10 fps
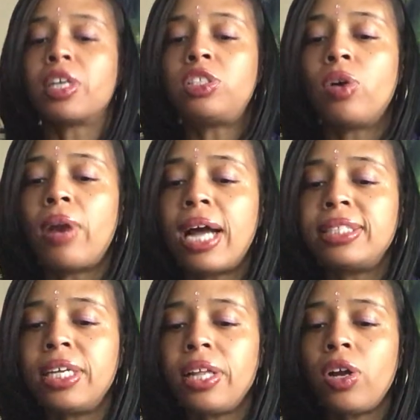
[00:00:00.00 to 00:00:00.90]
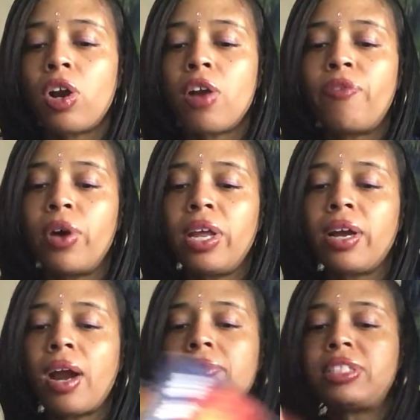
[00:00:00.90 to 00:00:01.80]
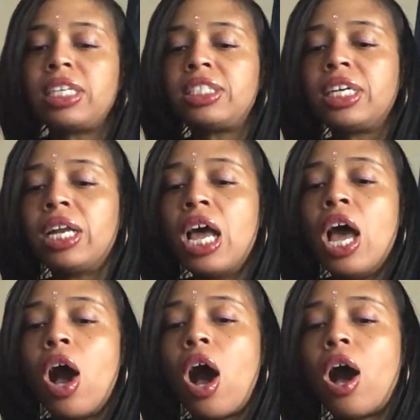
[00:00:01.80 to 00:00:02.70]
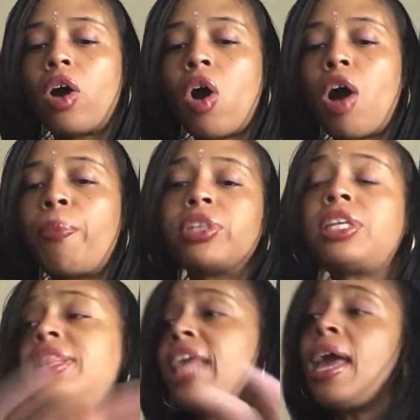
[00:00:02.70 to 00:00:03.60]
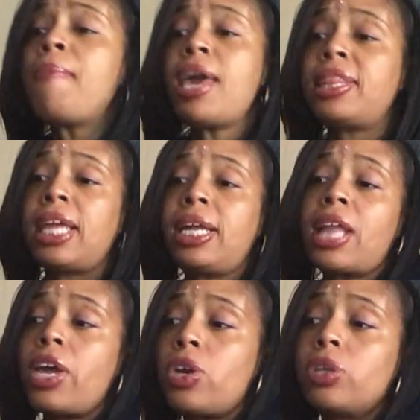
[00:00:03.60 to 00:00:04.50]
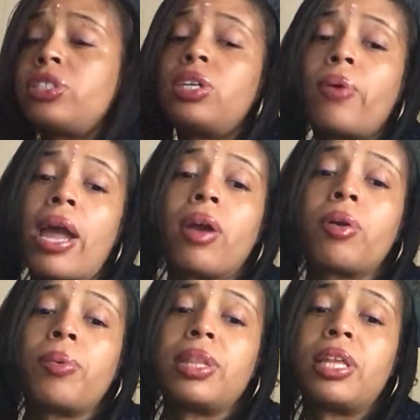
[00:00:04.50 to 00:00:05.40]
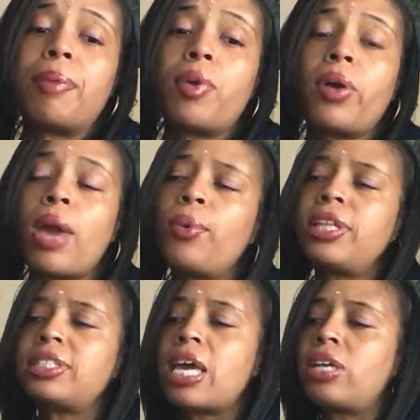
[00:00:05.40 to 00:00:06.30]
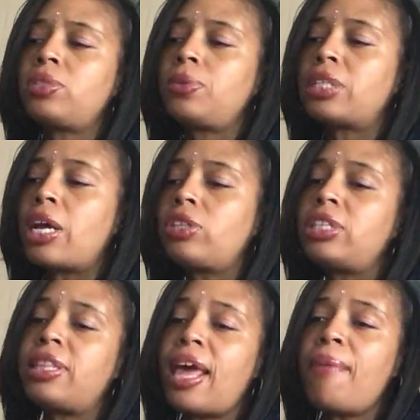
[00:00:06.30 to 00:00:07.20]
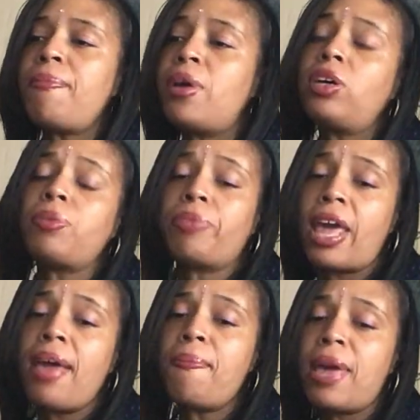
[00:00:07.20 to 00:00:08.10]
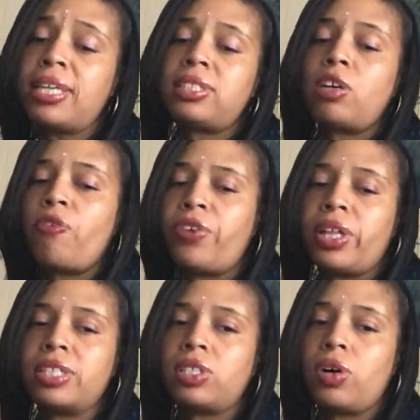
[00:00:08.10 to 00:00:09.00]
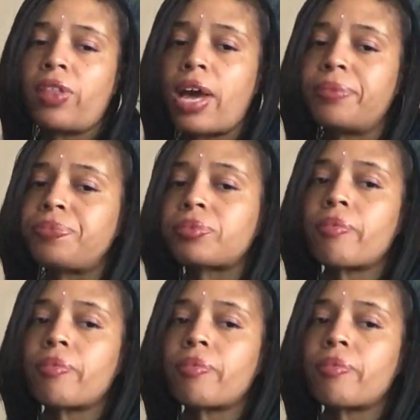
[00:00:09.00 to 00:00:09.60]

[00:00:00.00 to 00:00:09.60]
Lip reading: So not dealing her, avoiding a conversation, call person. They may think that you're still angry with them. Okay, with this Eight of Swords energy, they may still feel as though that